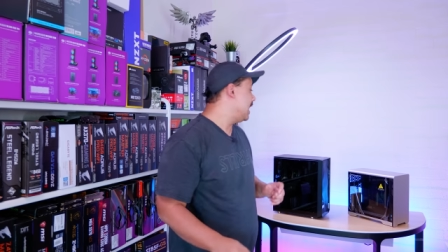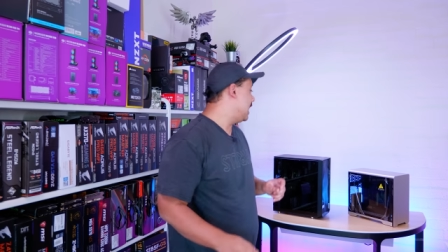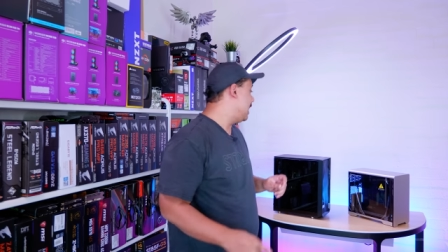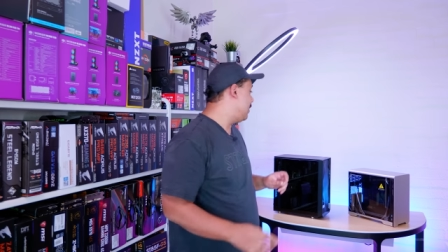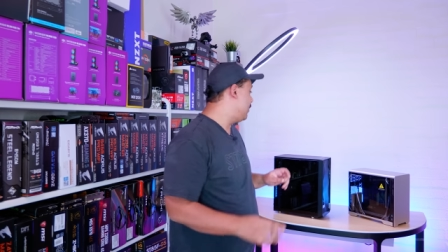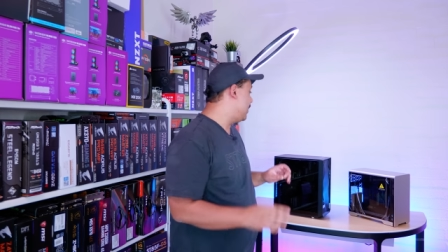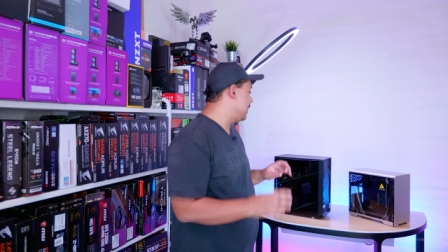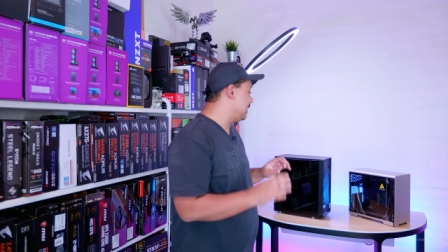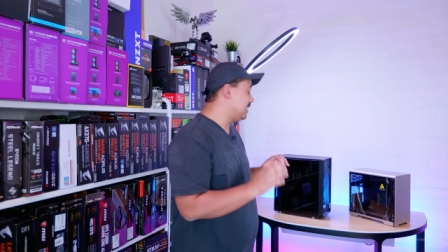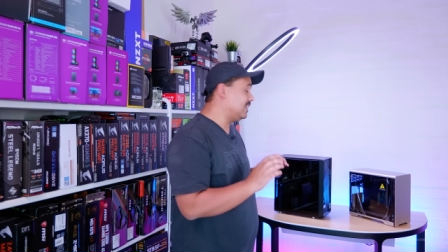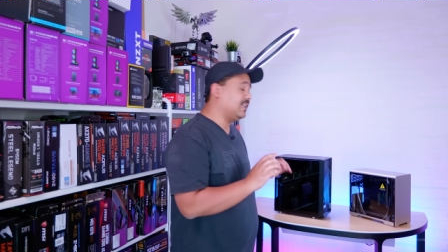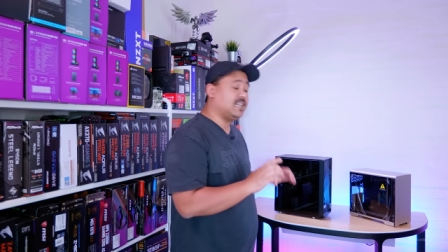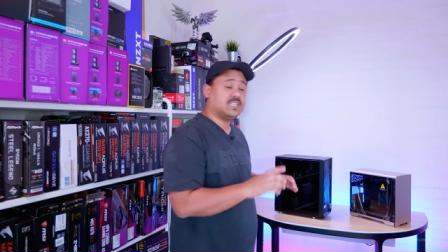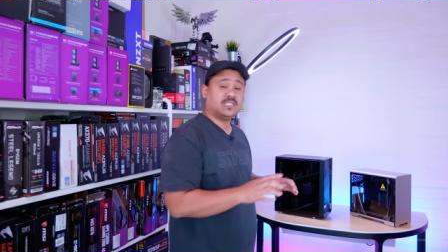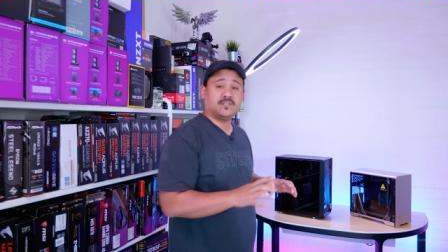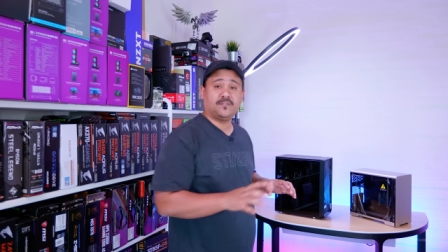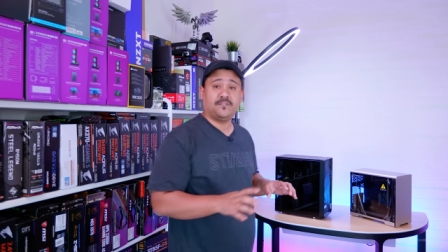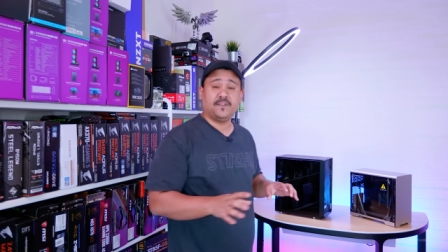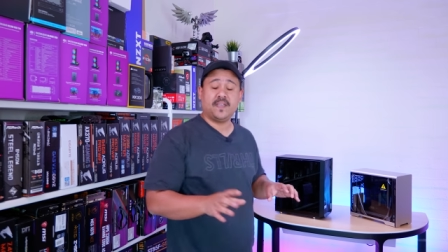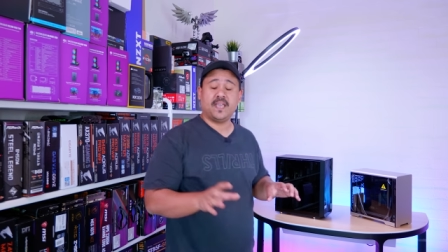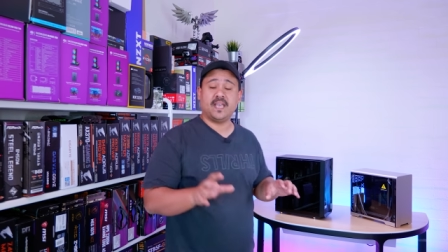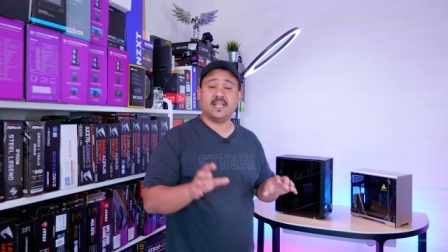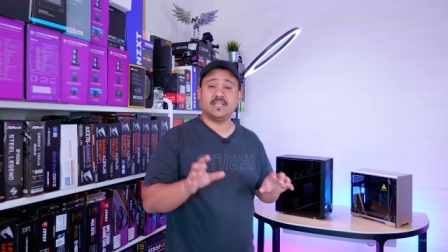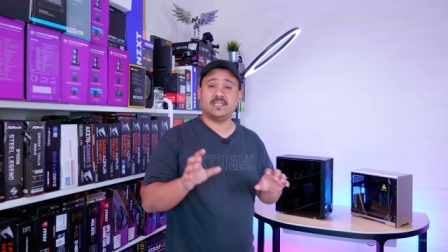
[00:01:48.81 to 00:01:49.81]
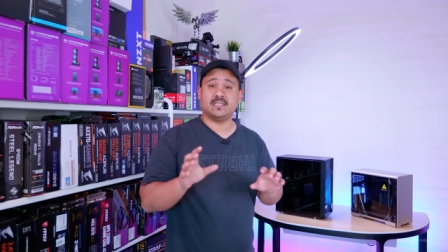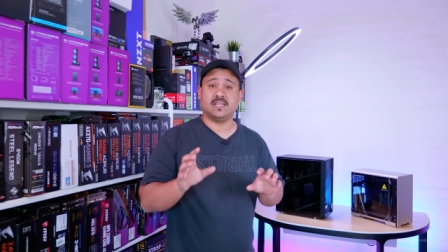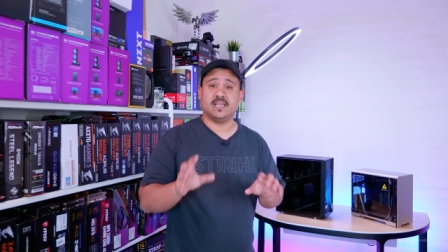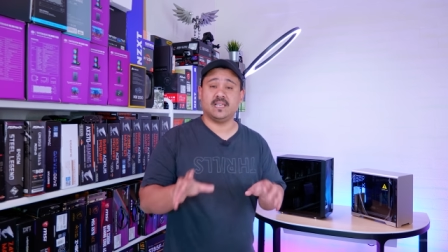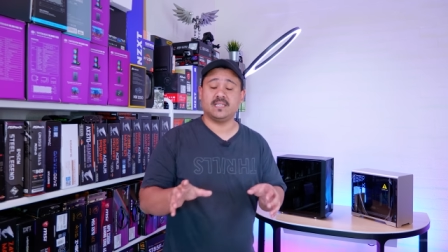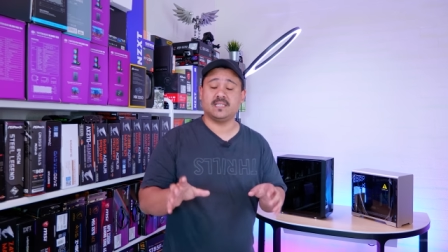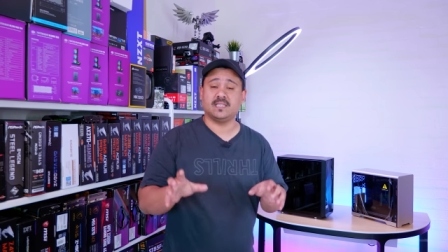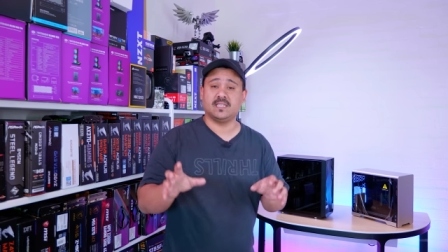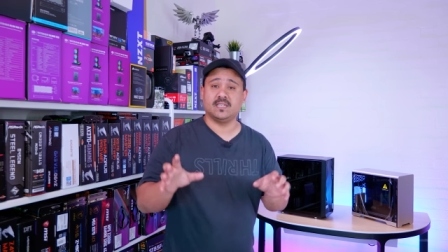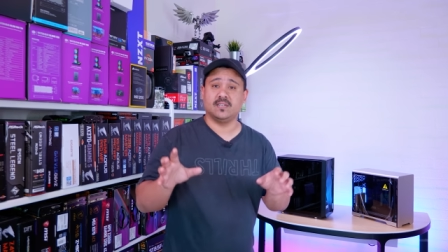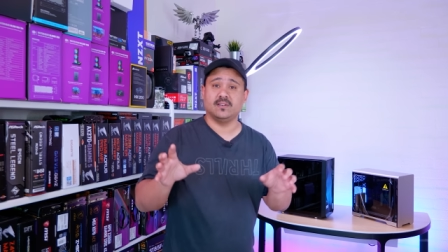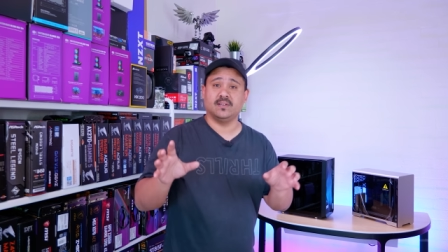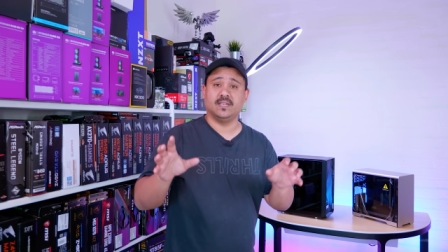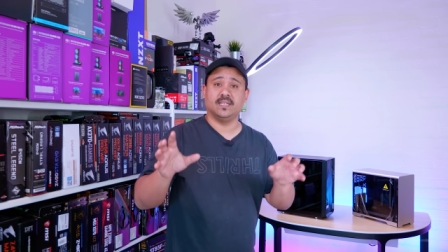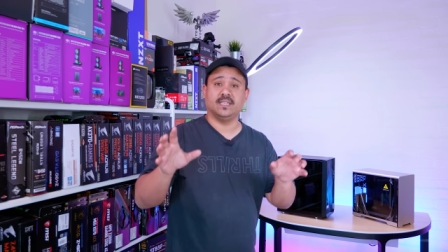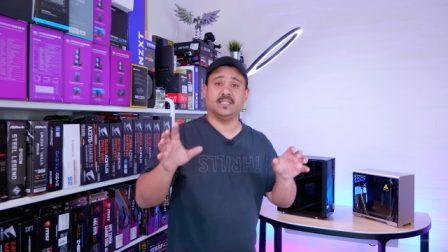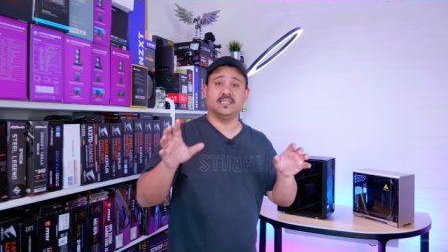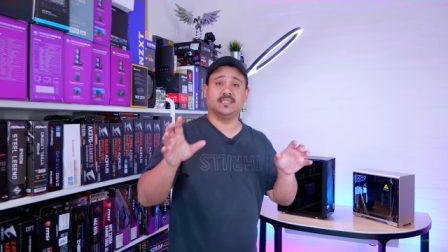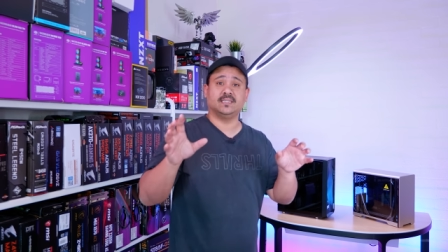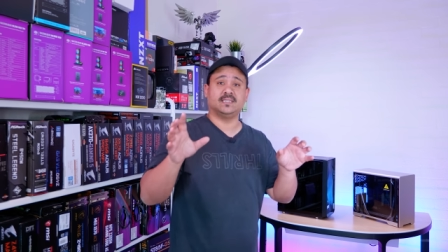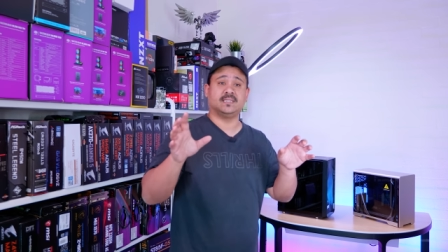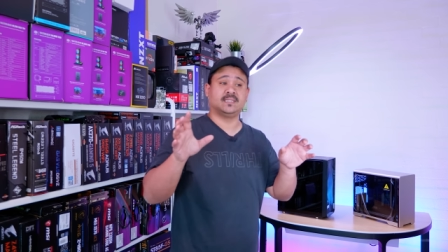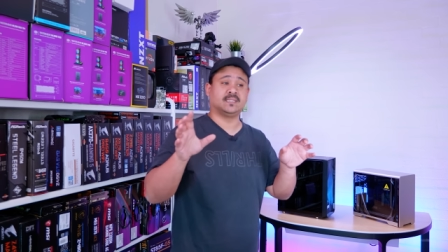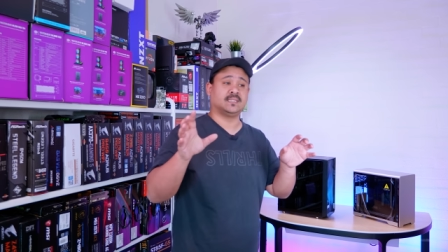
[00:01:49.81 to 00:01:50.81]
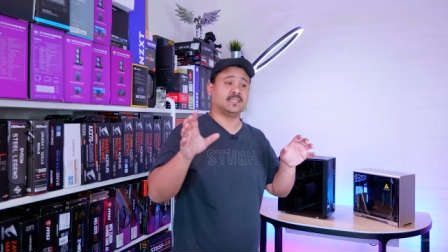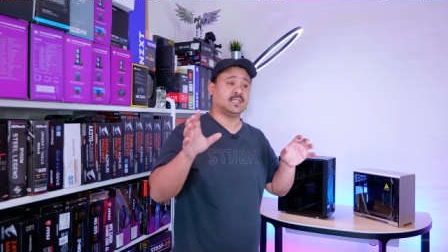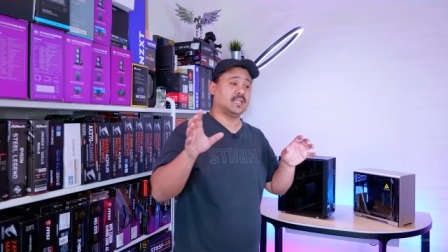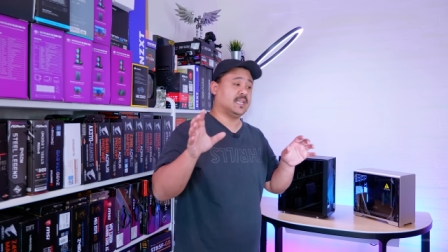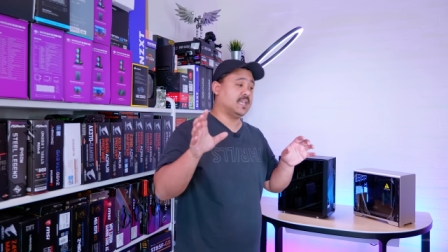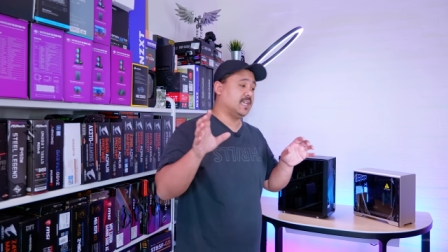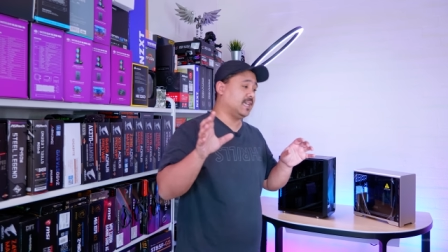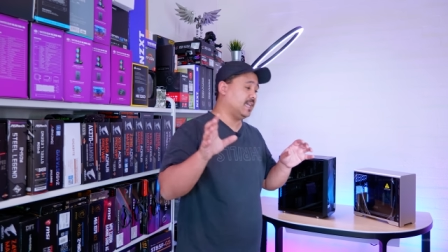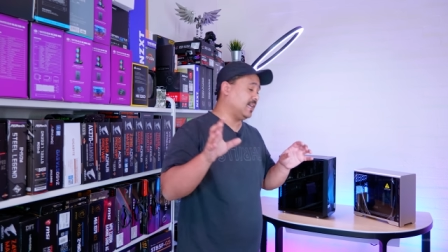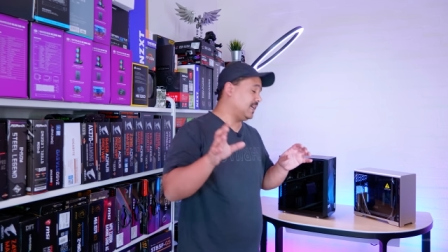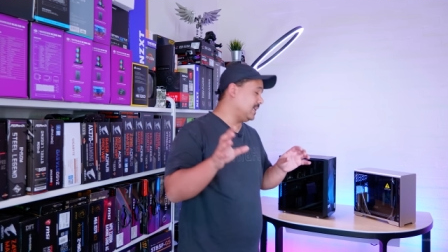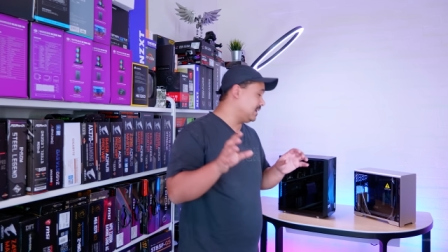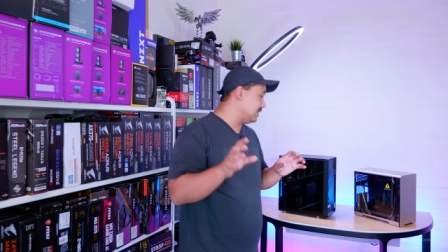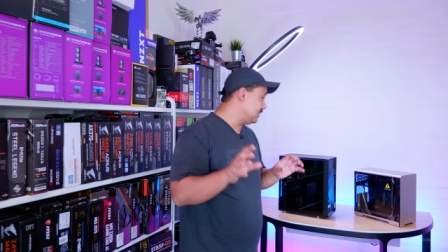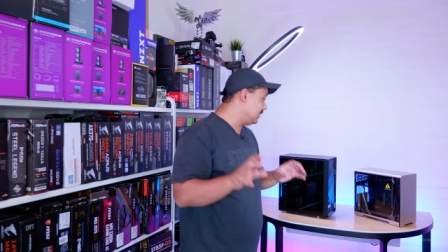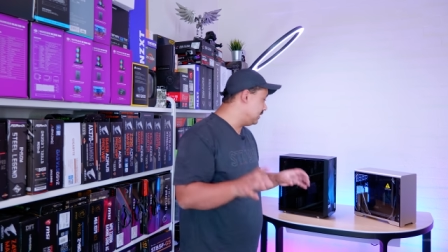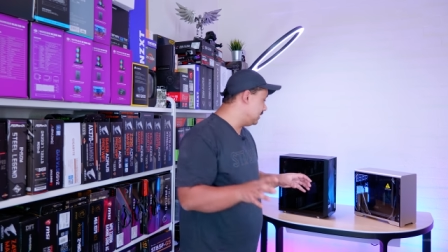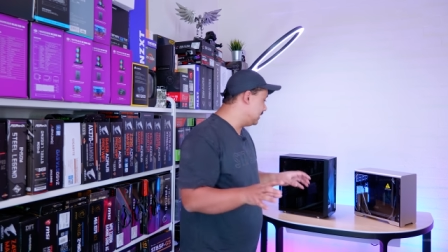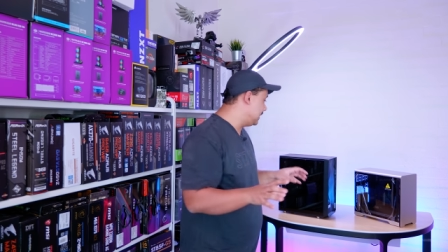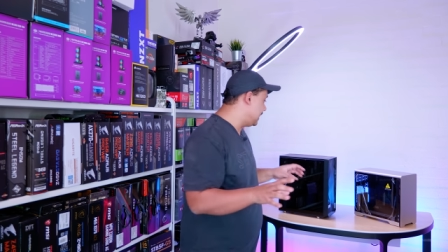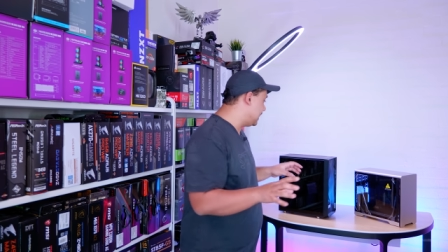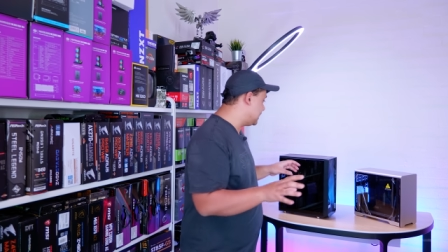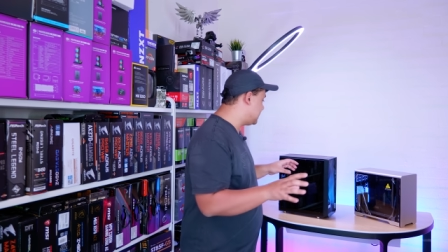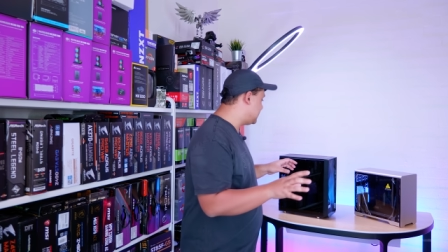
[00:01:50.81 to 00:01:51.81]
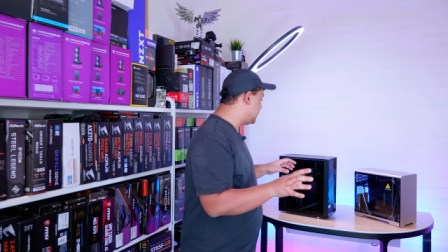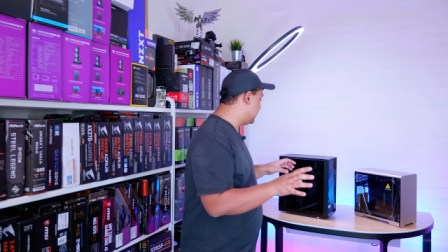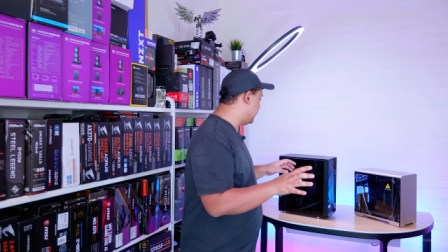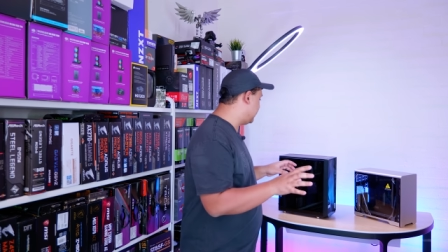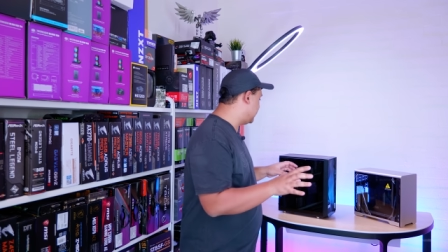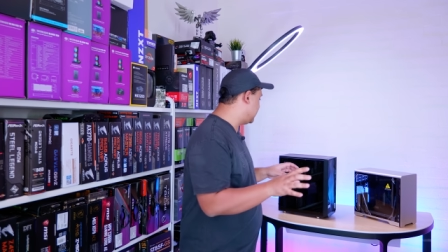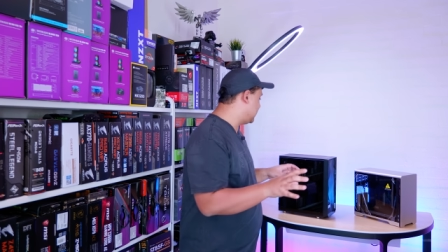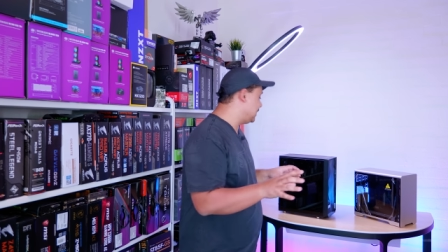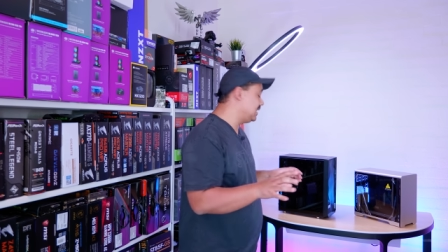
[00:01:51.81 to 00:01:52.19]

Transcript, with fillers: I want less fans, less noise, and all of that stuff.